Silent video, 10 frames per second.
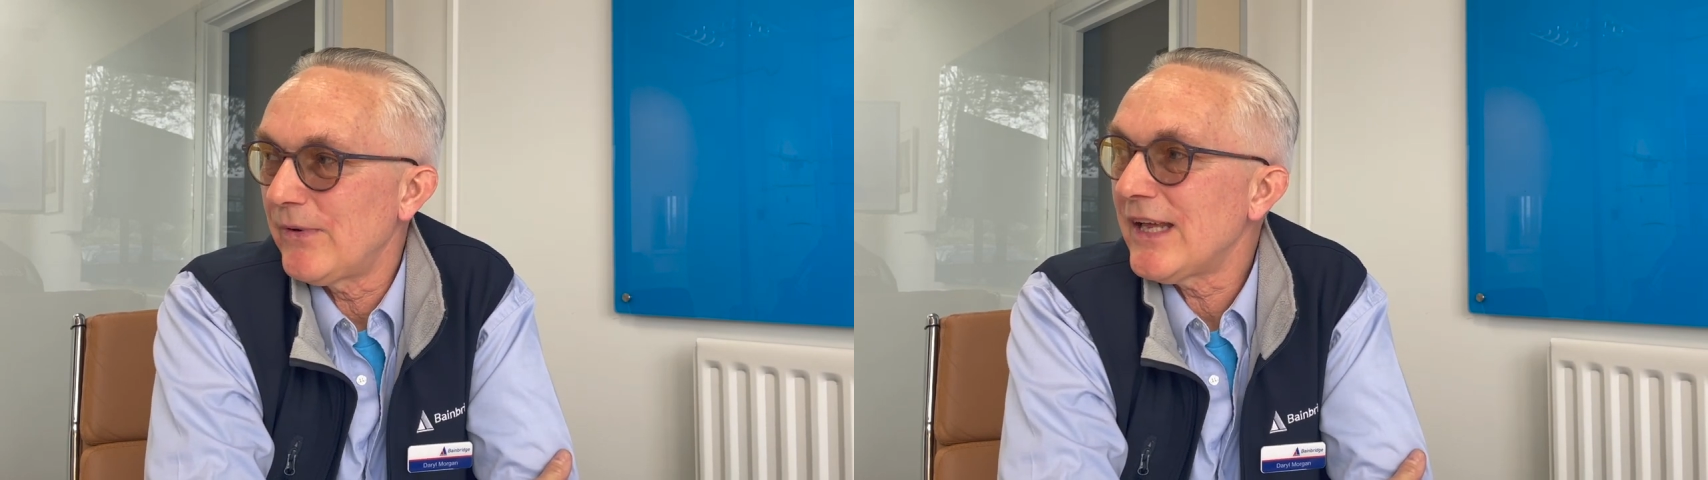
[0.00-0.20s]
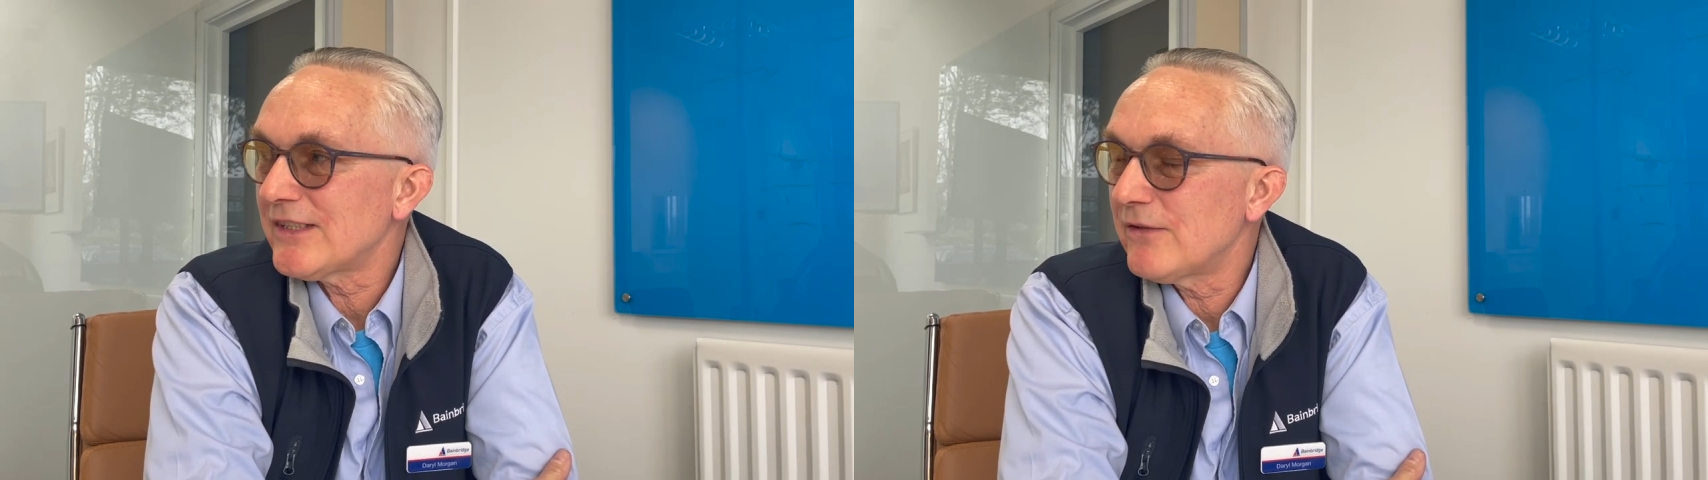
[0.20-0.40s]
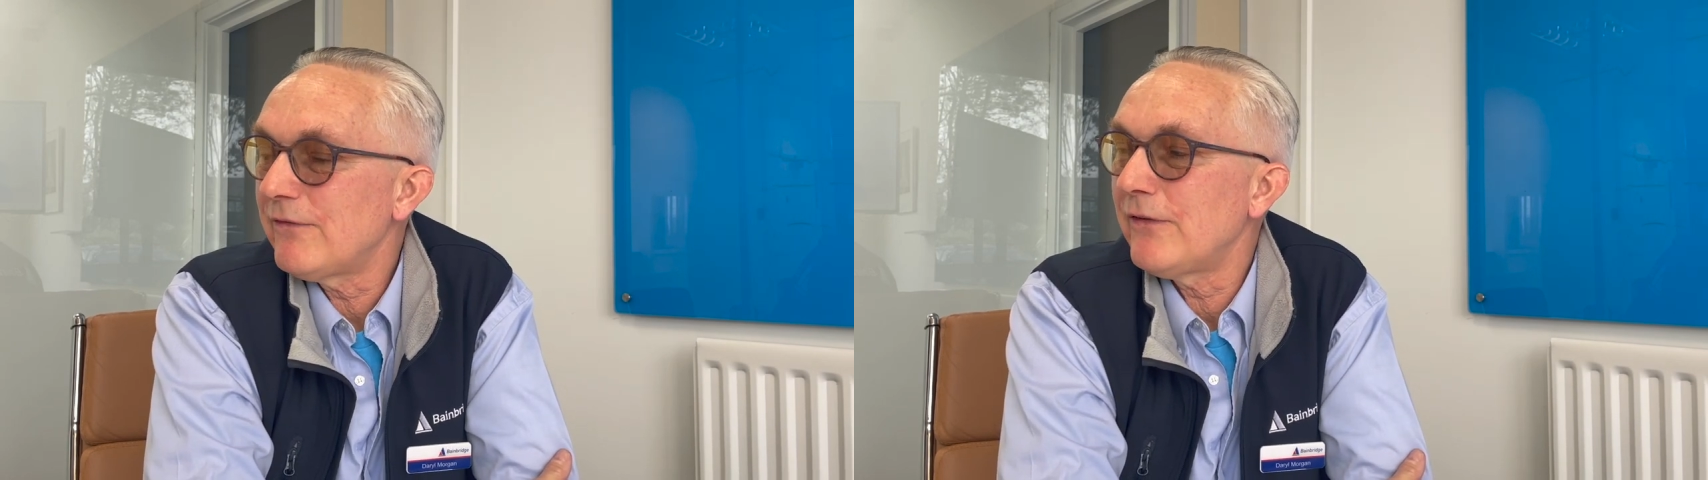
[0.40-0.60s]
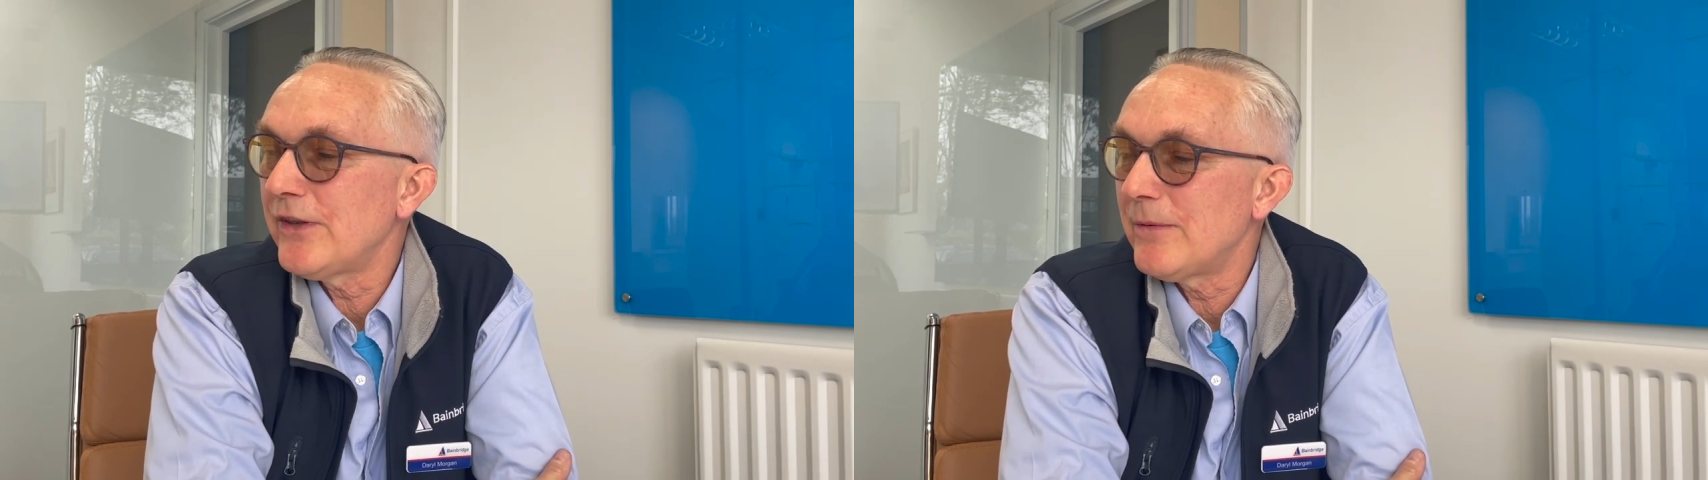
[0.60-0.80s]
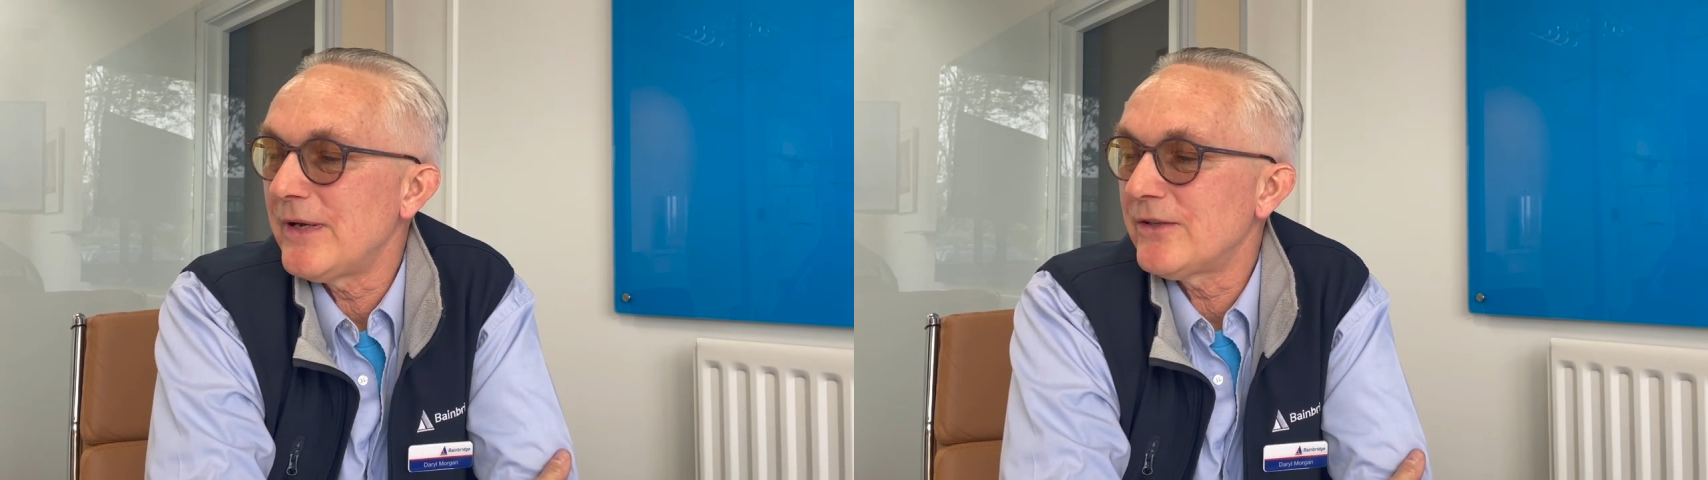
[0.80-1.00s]
but that's the
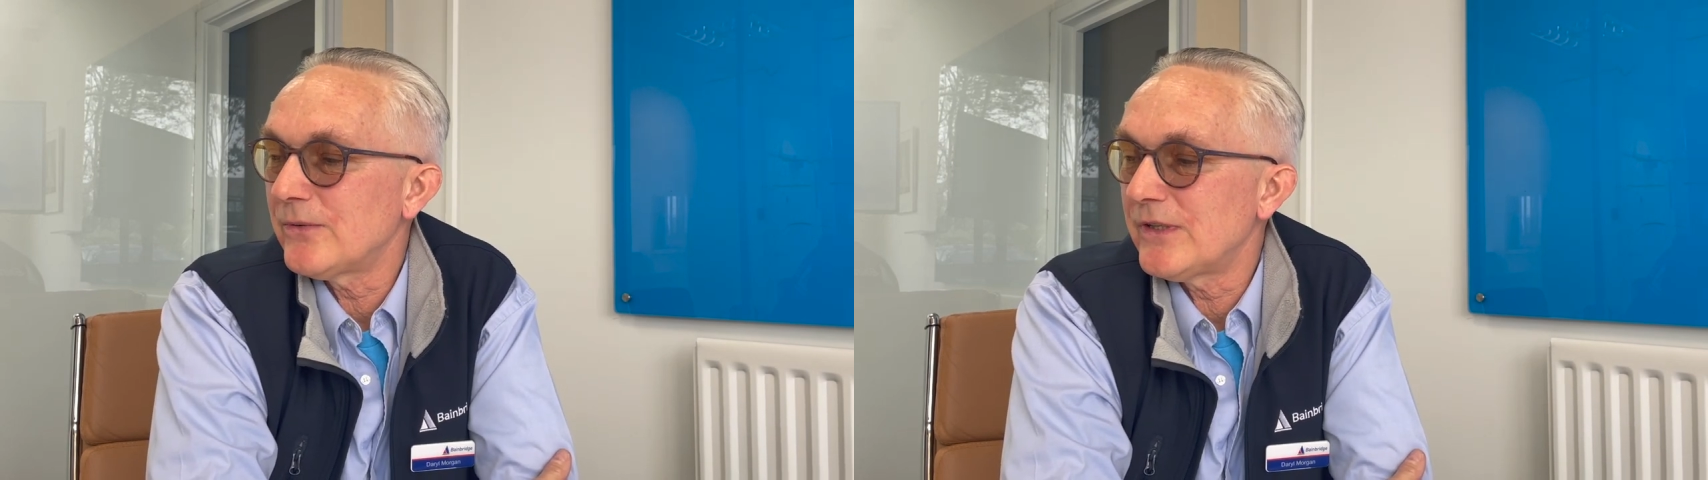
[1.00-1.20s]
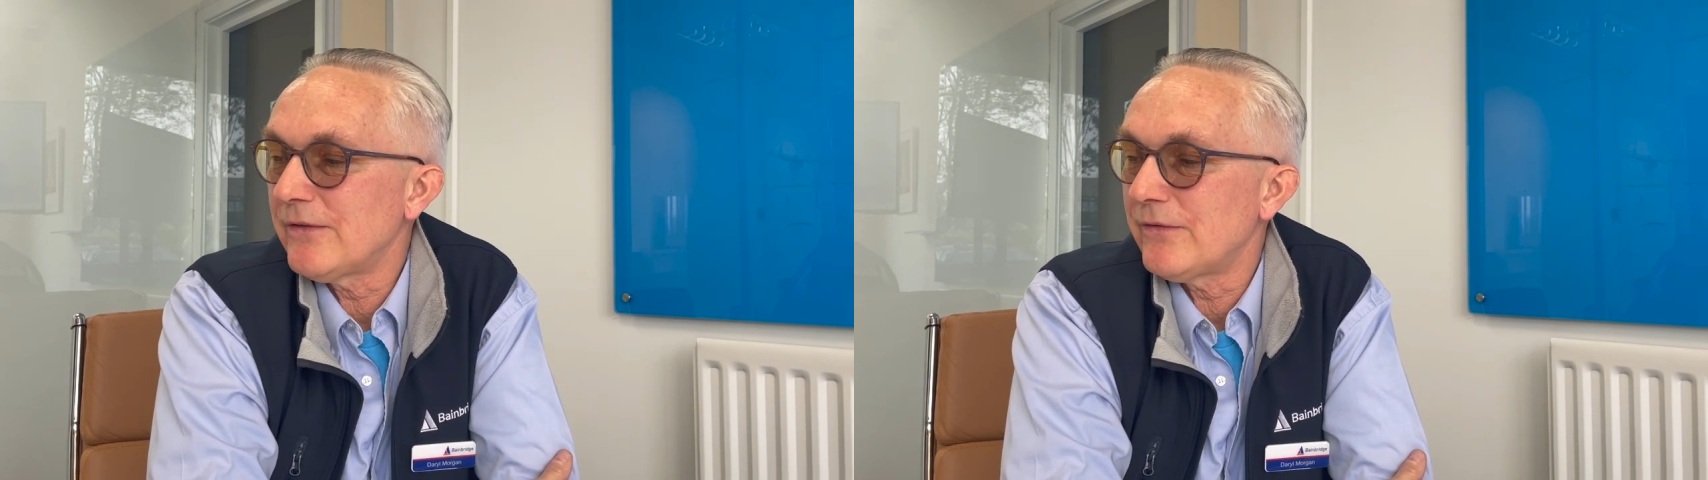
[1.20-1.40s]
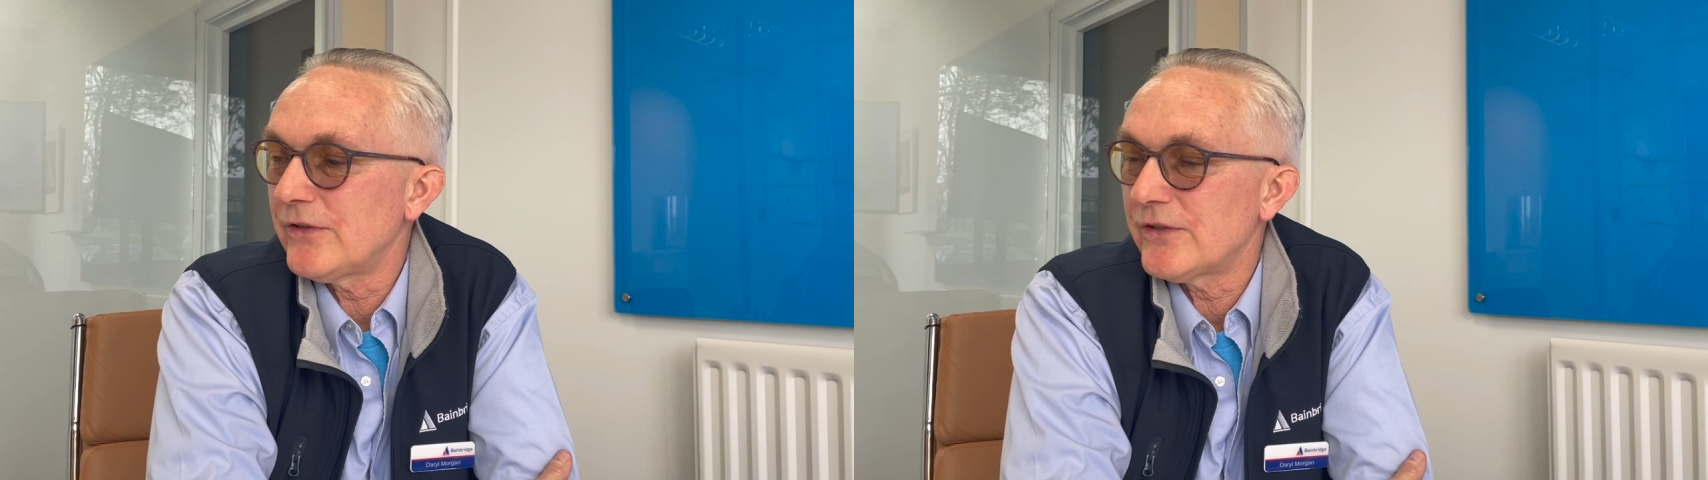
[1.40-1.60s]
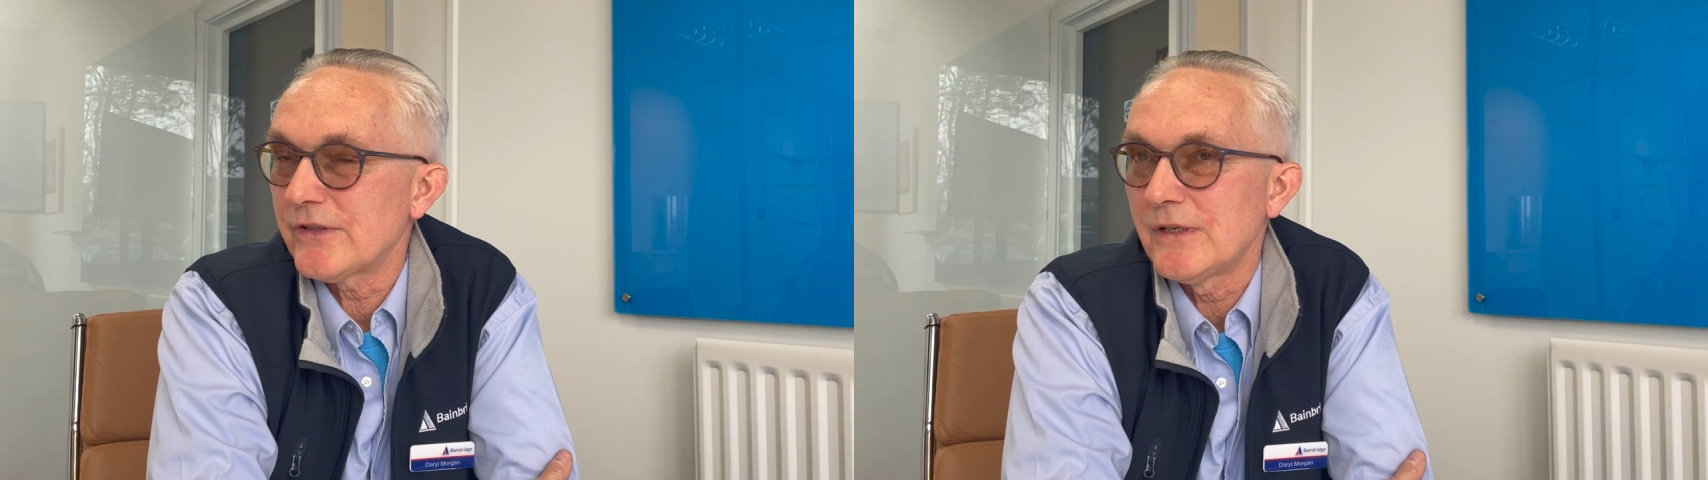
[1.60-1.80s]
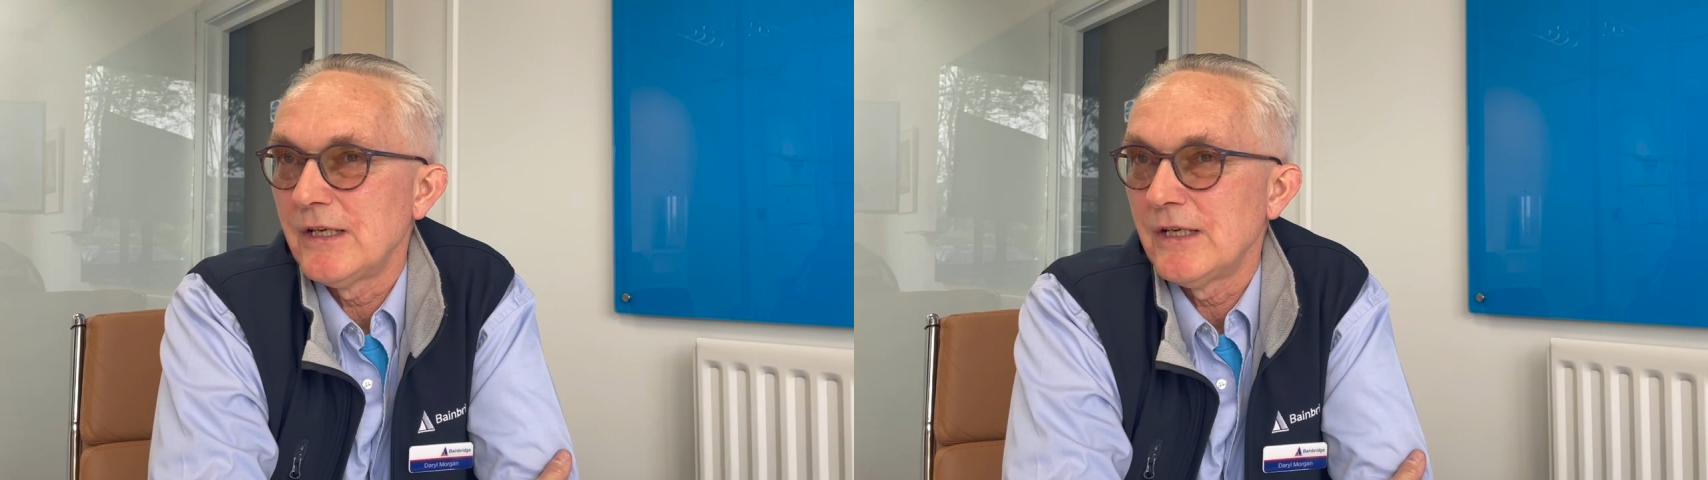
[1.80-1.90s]
fundamental difference.